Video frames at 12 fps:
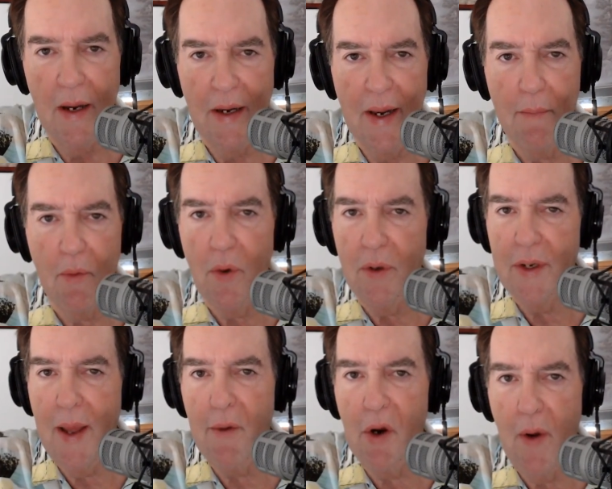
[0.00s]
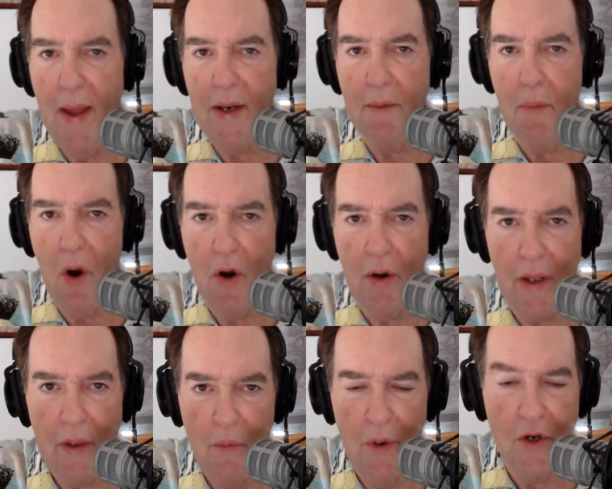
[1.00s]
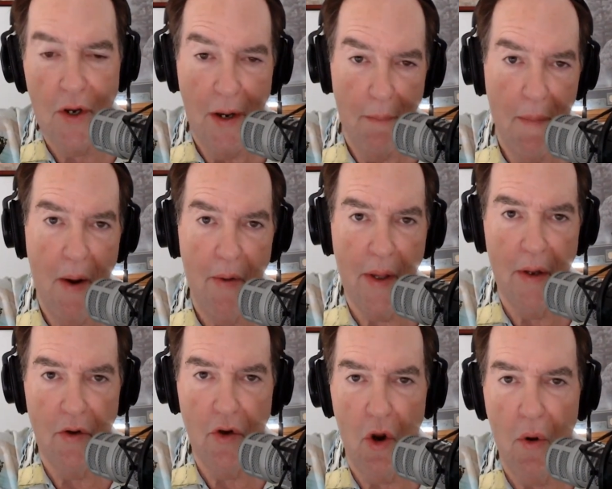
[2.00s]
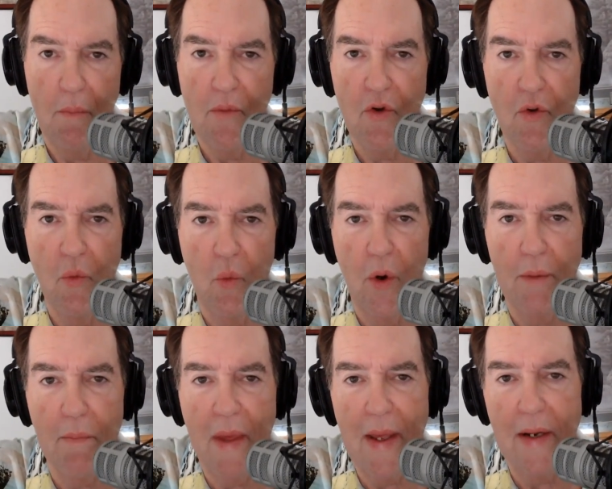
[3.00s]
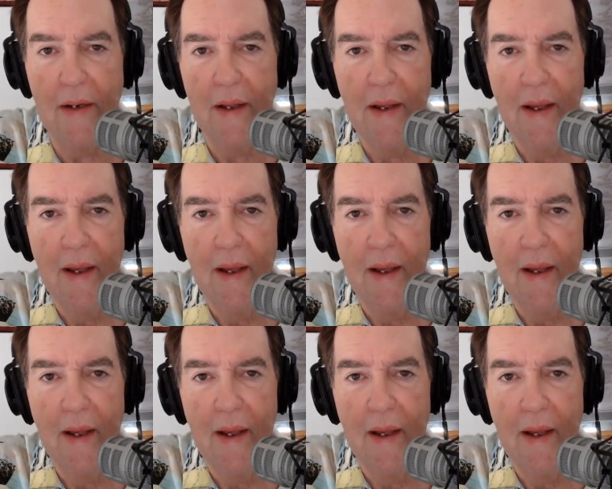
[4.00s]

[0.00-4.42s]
Liberal Democratic Party, which in American terms would mean